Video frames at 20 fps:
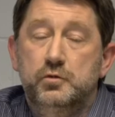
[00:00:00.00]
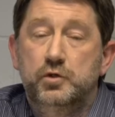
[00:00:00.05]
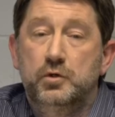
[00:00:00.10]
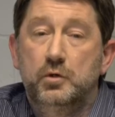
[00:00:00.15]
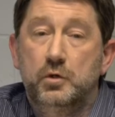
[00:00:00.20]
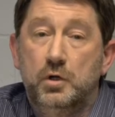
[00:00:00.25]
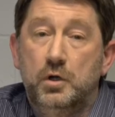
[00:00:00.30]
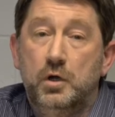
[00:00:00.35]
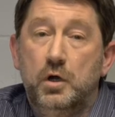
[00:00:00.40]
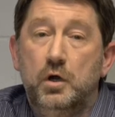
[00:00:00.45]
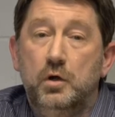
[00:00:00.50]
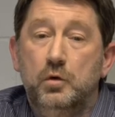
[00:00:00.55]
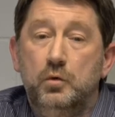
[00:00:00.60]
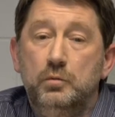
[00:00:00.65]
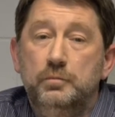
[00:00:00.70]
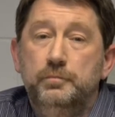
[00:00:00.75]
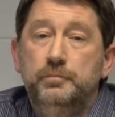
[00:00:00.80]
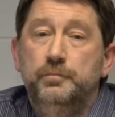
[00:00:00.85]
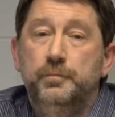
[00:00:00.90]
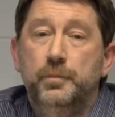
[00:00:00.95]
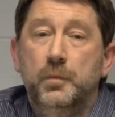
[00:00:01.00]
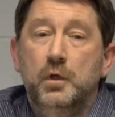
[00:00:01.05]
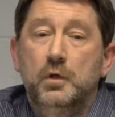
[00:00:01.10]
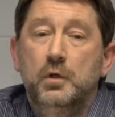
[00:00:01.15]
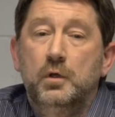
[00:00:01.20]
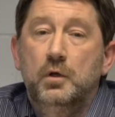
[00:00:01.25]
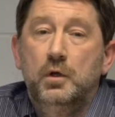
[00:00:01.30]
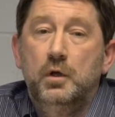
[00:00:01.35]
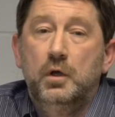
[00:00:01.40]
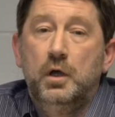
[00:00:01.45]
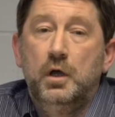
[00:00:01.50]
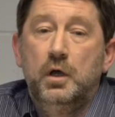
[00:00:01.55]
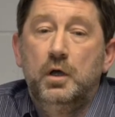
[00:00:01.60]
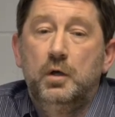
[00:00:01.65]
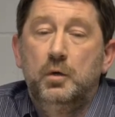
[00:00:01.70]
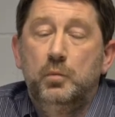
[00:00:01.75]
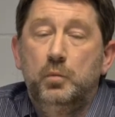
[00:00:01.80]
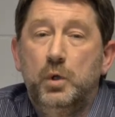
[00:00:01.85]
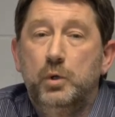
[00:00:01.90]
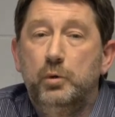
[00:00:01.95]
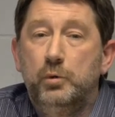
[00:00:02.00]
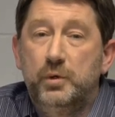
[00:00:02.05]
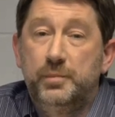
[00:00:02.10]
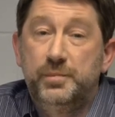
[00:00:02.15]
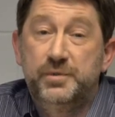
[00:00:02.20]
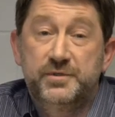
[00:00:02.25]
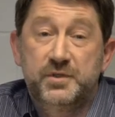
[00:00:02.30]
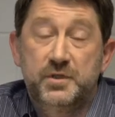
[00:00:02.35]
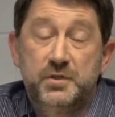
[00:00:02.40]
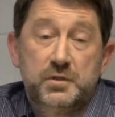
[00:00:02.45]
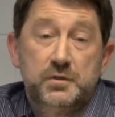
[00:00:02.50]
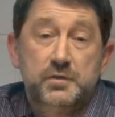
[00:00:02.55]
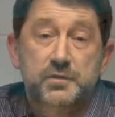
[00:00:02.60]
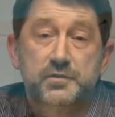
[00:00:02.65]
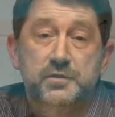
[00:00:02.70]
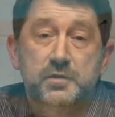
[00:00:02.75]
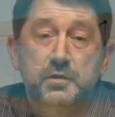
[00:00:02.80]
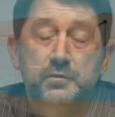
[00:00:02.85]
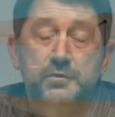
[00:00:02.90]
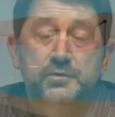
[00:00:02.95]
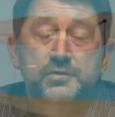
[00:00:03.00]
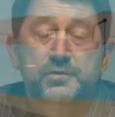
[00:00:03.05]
drilled our hole, we were in a position to start the